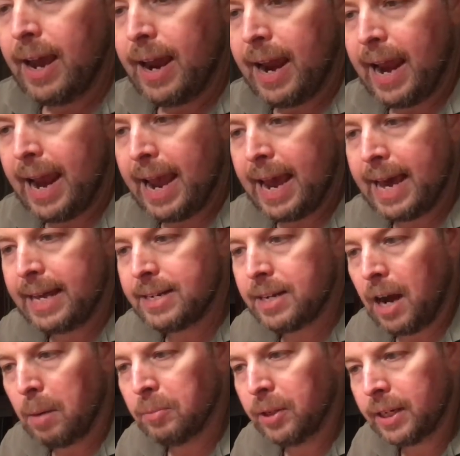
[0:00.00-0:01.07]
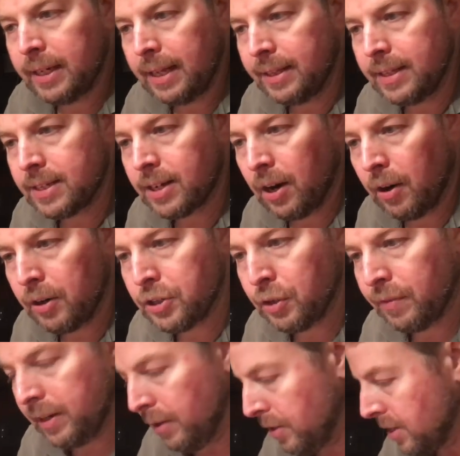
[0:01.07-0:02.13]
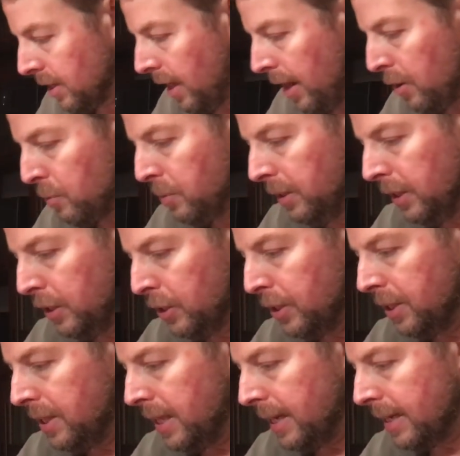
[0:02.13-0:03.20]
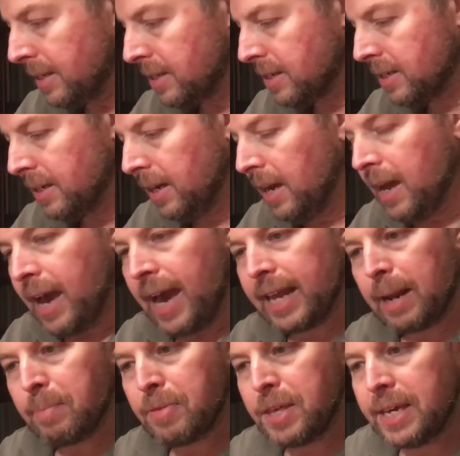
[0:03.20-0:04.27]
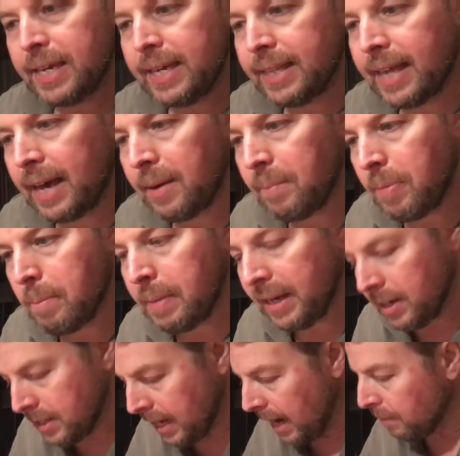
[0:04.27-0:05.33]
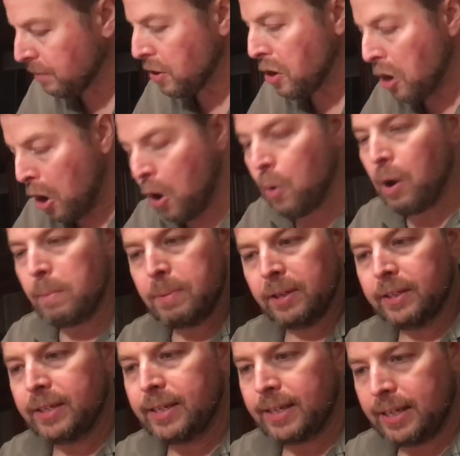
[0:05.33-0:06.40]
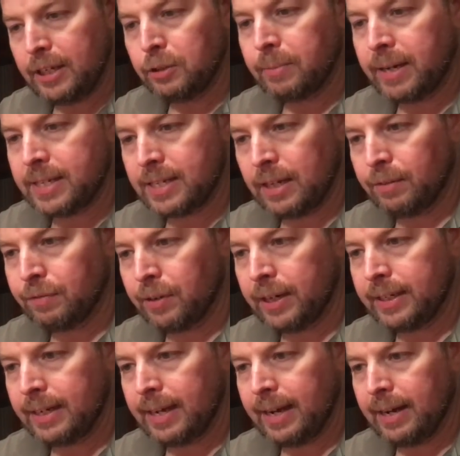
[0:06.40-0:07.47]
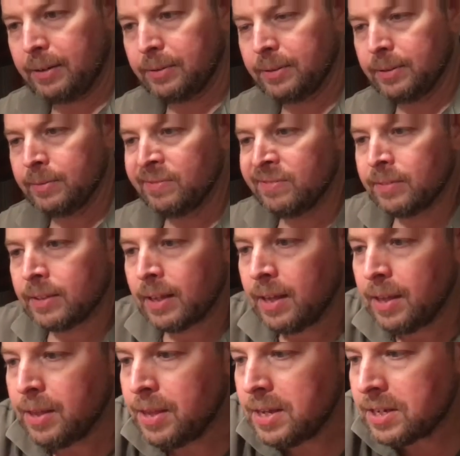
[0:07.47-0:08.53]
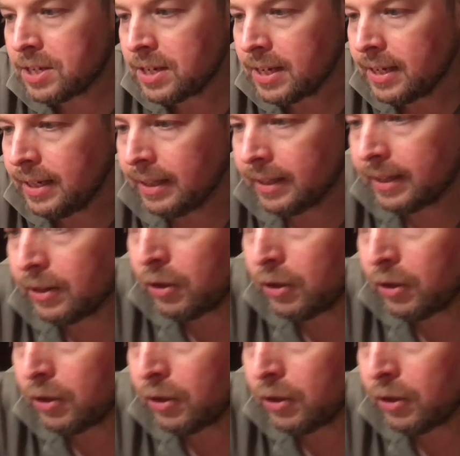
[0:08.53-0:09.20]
And I'm looking at these cards over here. There's a lot of really good things. And I'm thinking that because I have no ability to heal myself right now, this Healing